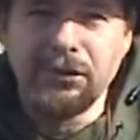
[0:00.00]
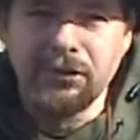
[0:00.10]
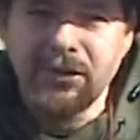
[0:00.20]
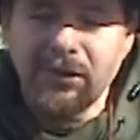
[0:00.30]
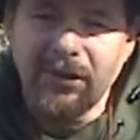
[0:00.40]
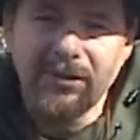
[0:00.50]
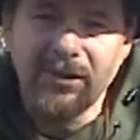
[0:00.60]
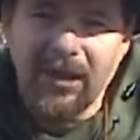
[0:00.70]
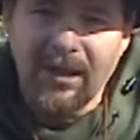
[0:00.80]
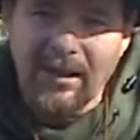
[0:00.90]
a
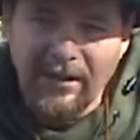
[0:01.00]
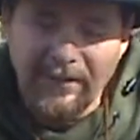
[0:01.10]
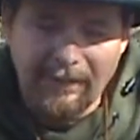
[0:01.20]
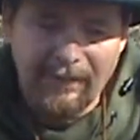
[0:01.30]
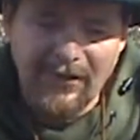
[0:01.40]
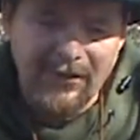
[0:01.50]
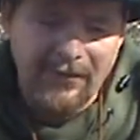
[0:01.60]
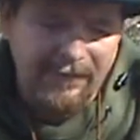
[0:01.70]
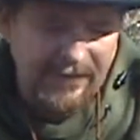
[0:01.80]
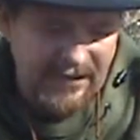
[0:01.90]
series on
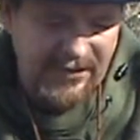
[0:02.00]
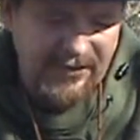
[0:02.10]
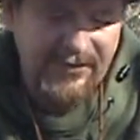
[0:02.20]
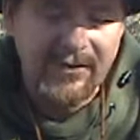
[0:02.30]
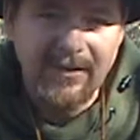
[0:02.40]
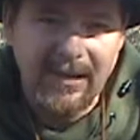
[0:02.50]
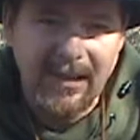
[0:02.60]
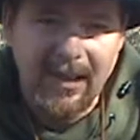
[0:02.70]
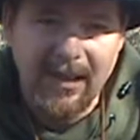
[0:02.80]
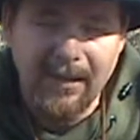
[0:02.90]
physical fitness
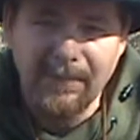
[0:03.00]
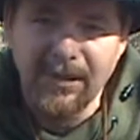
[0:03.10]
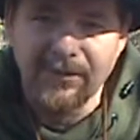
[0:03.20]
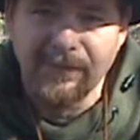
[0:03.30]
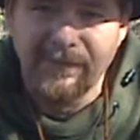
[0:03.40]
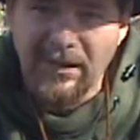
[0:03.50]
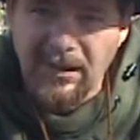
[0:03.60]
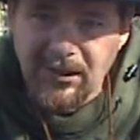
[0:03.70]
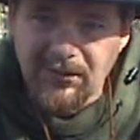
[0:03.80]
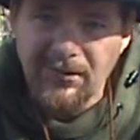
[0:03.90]
and mental
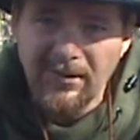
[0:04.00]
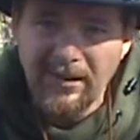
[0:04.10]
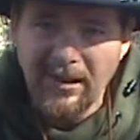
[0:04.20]
fitness